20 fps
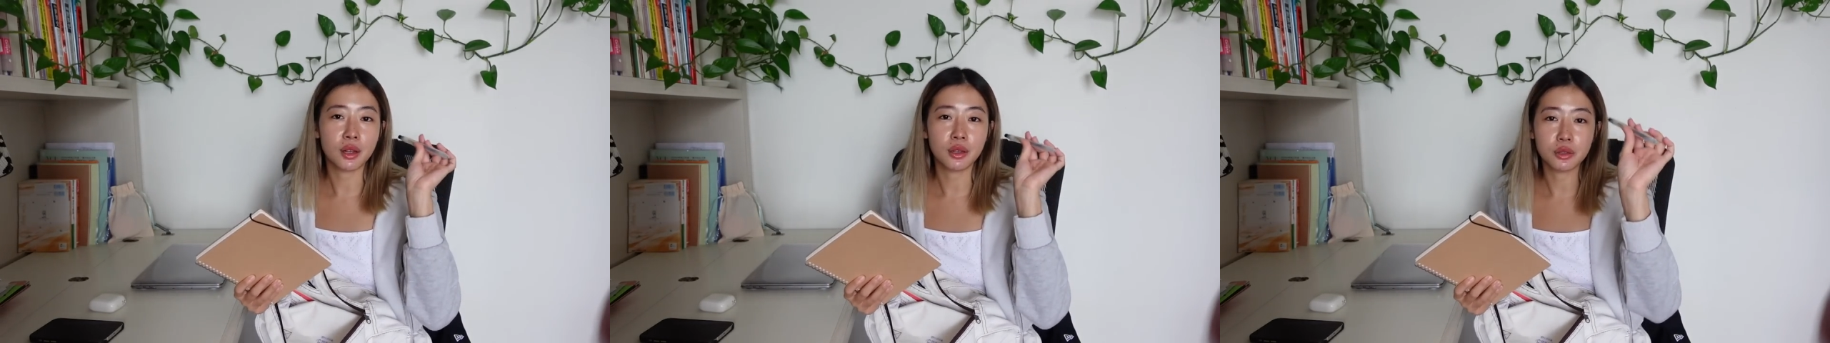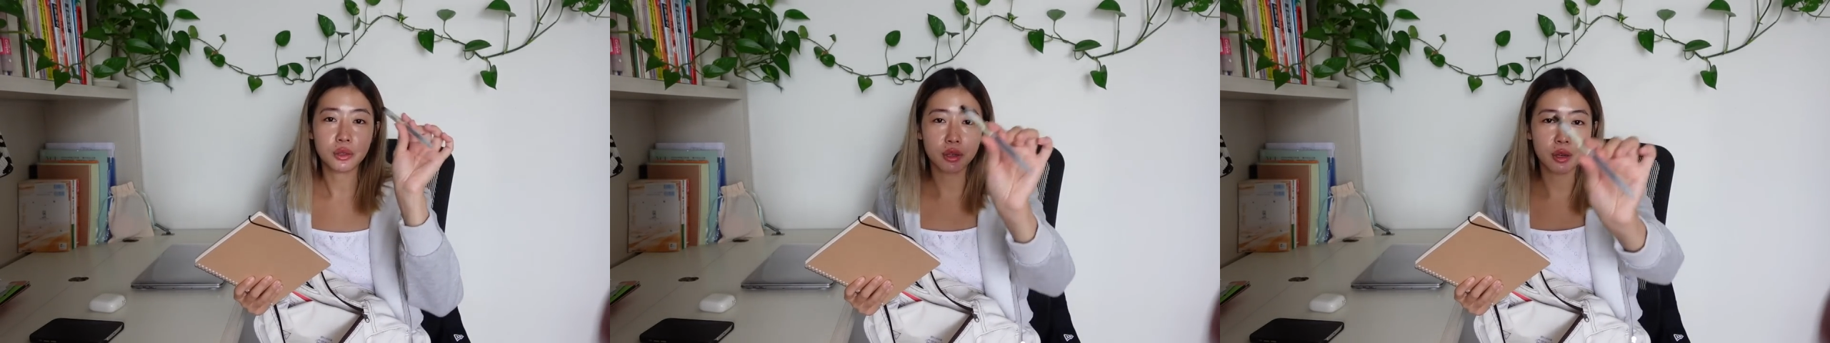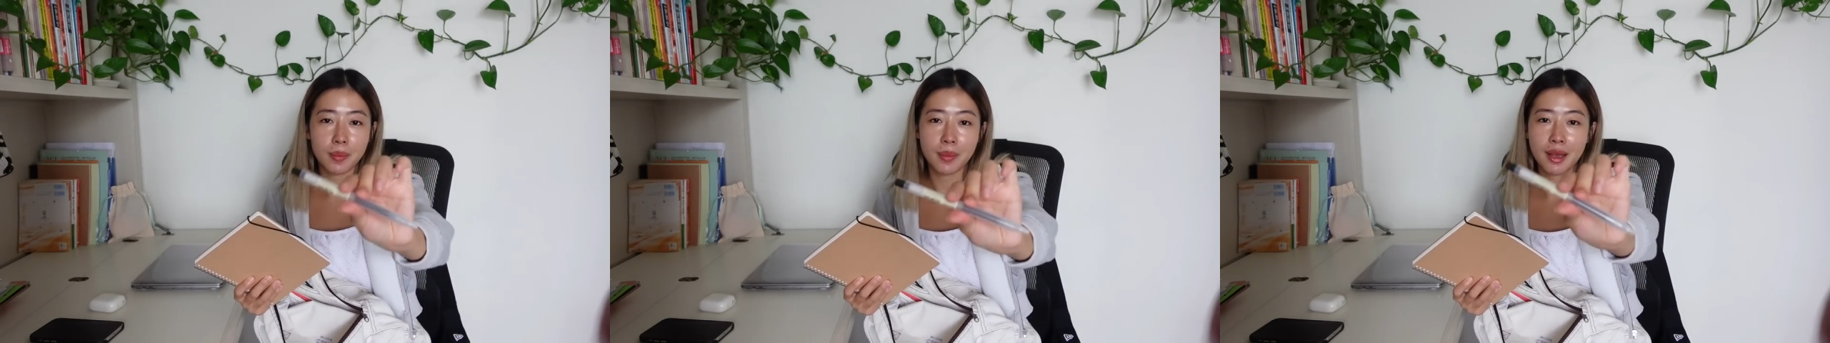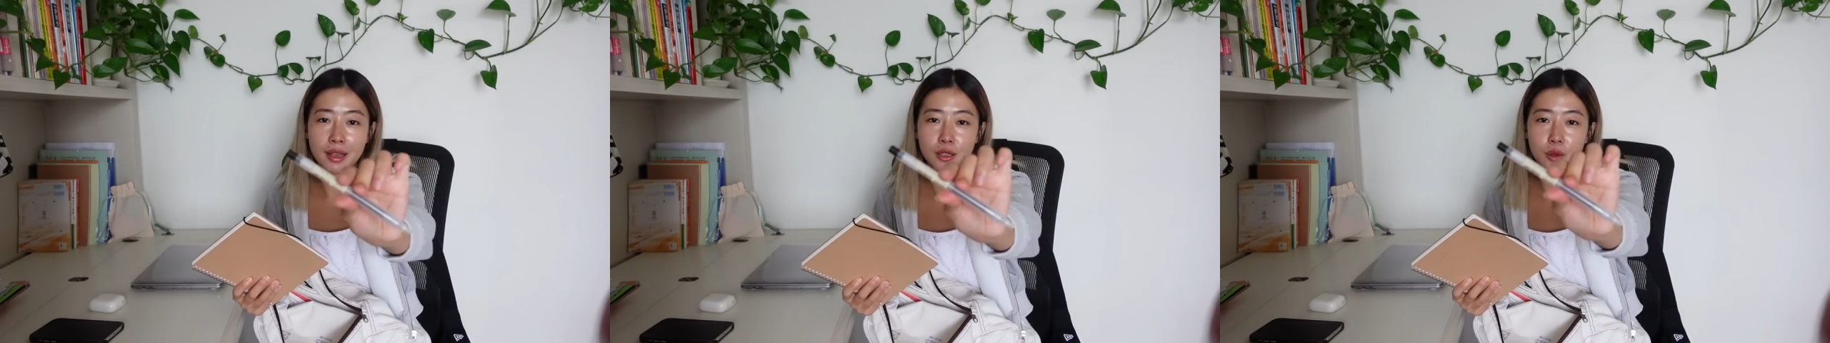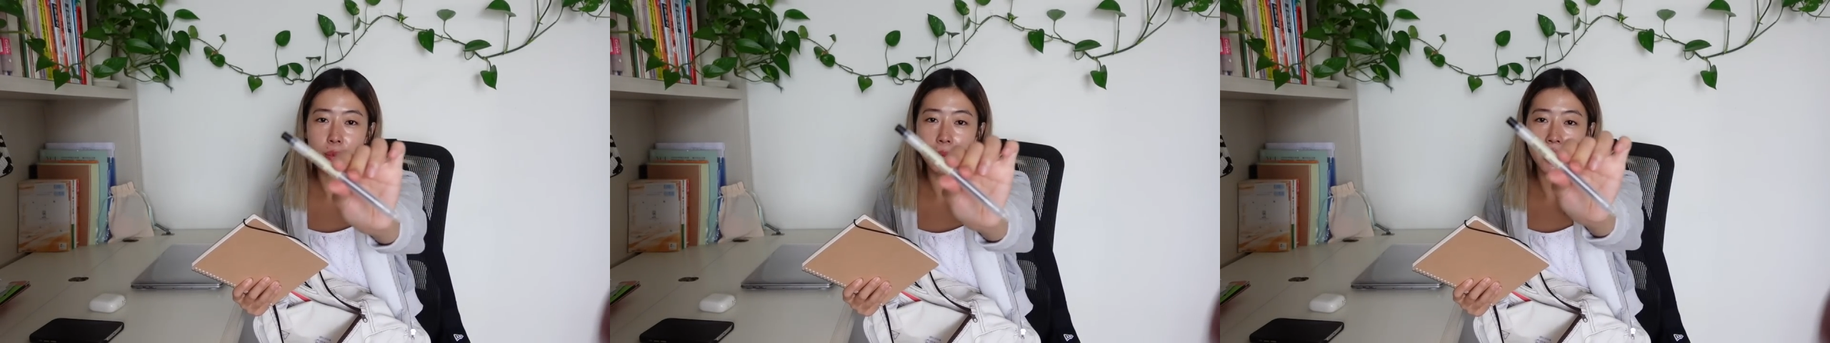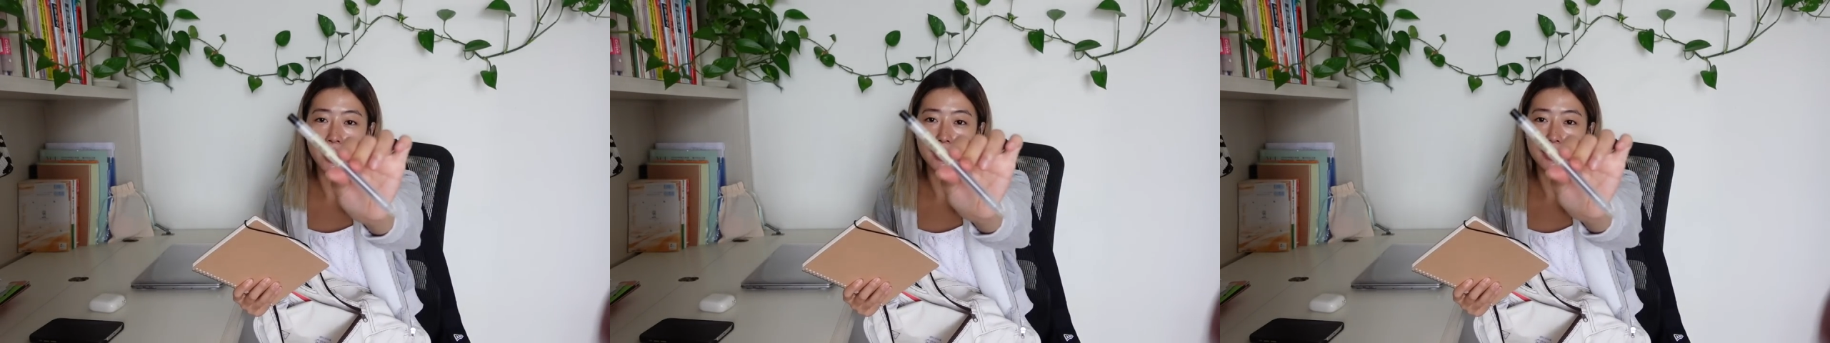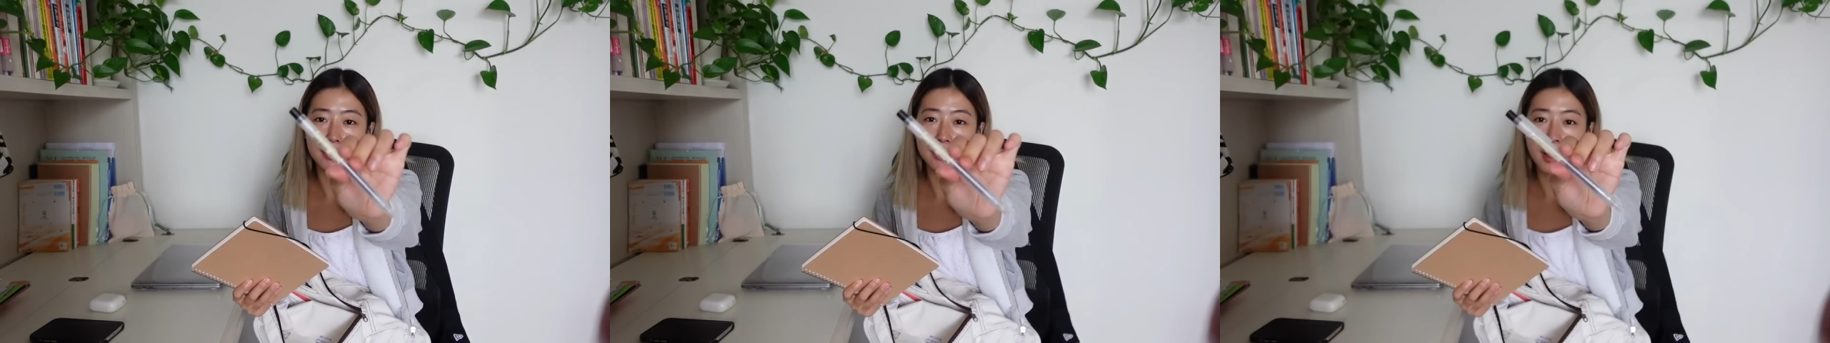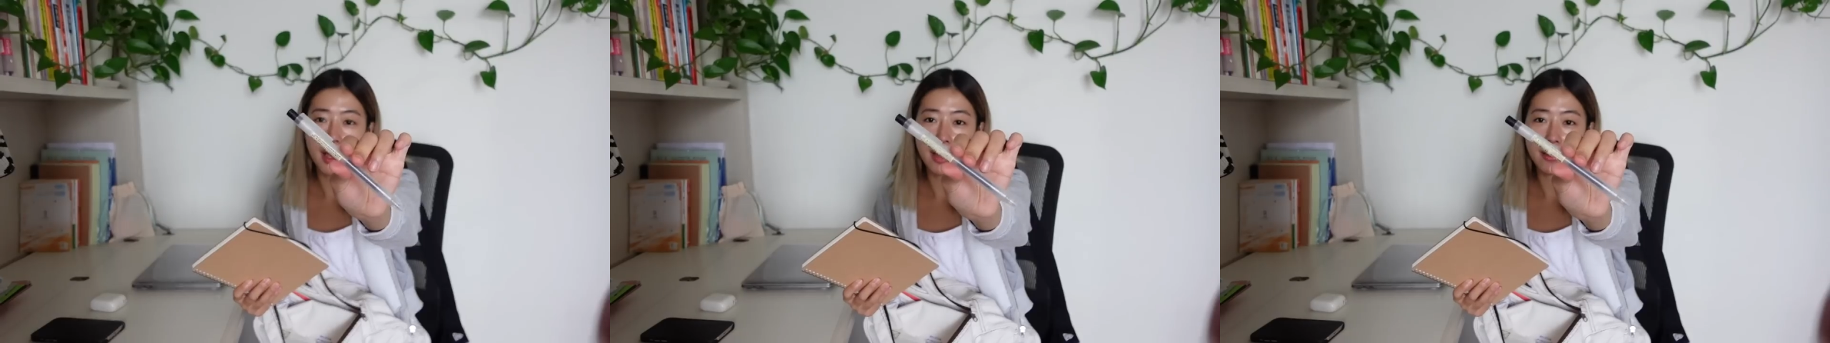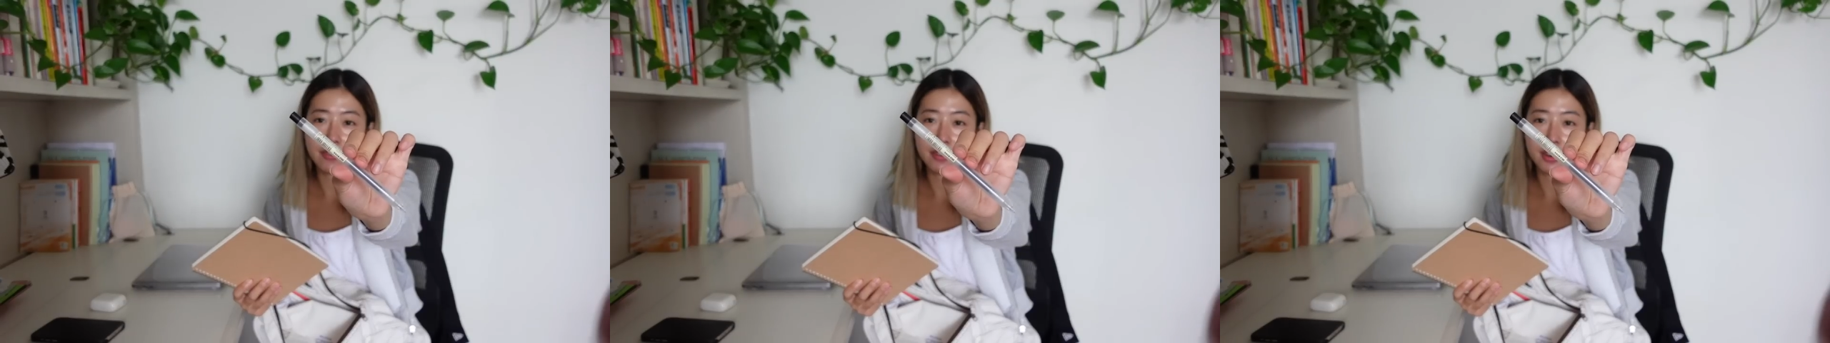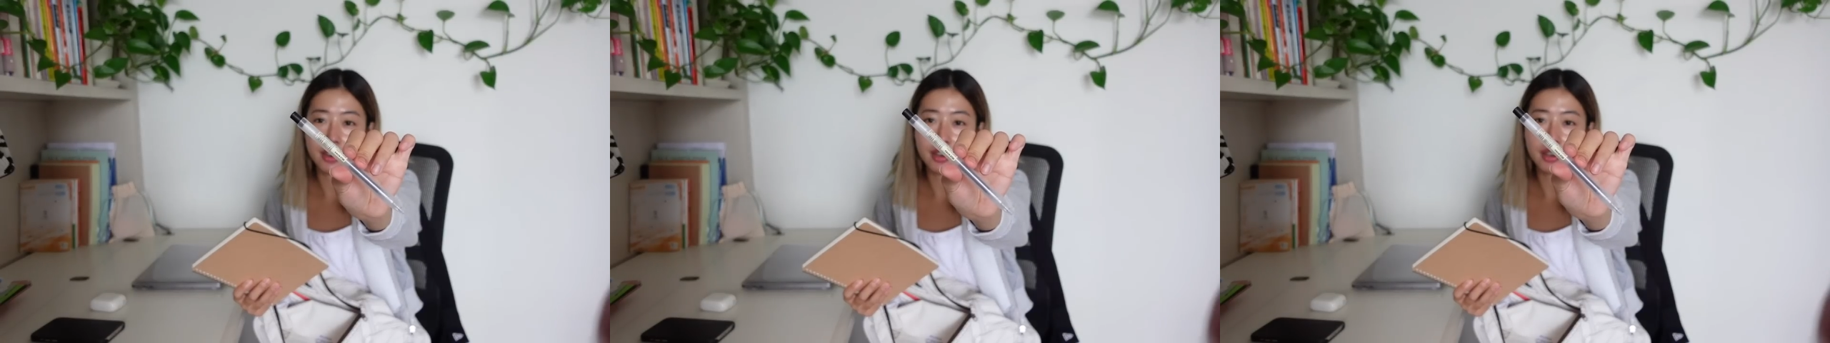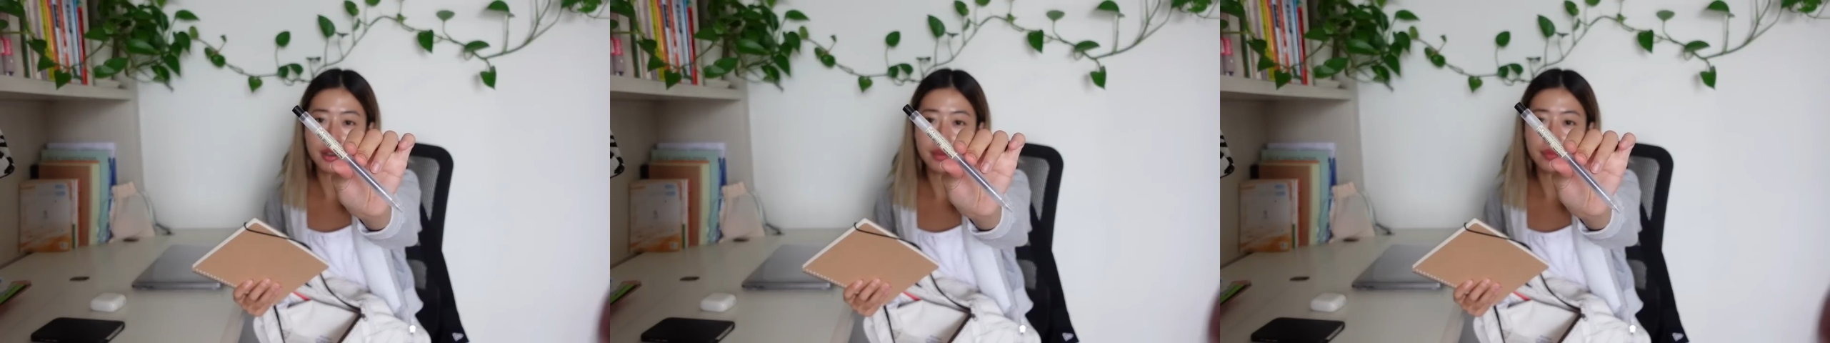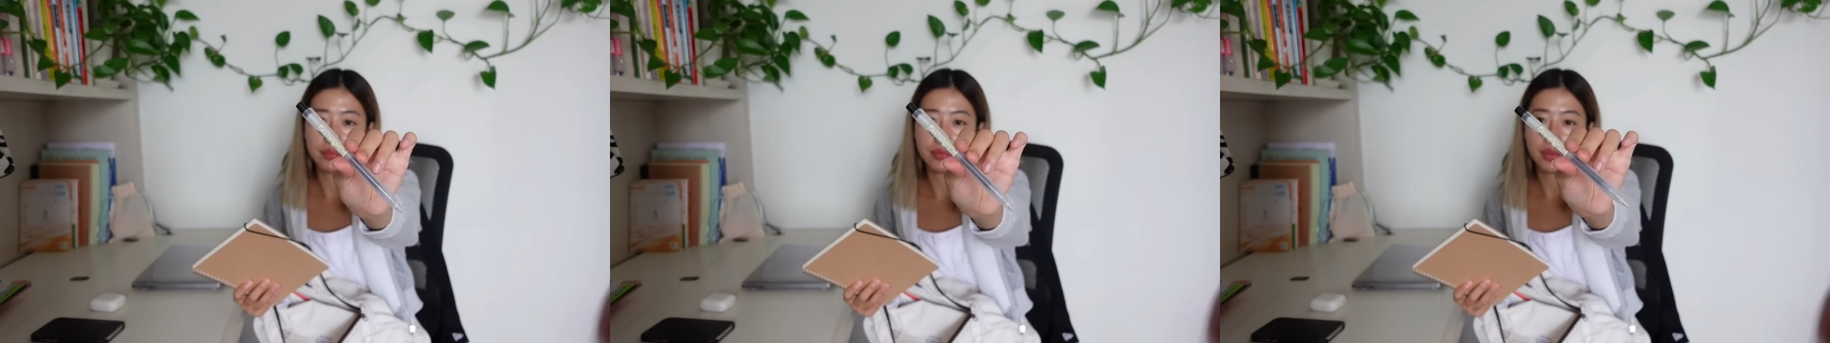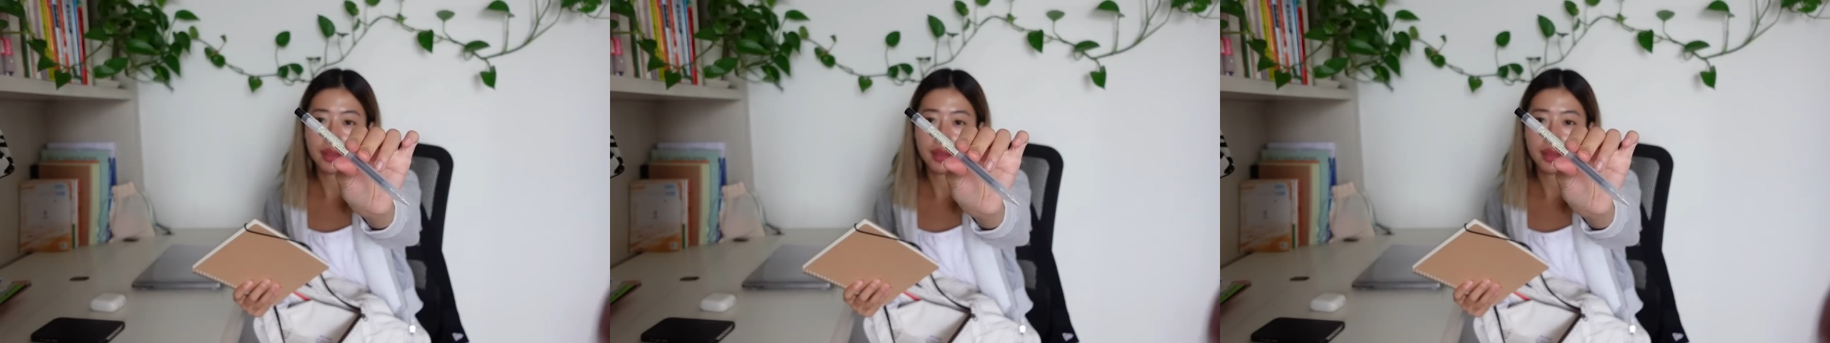also the best pen ever,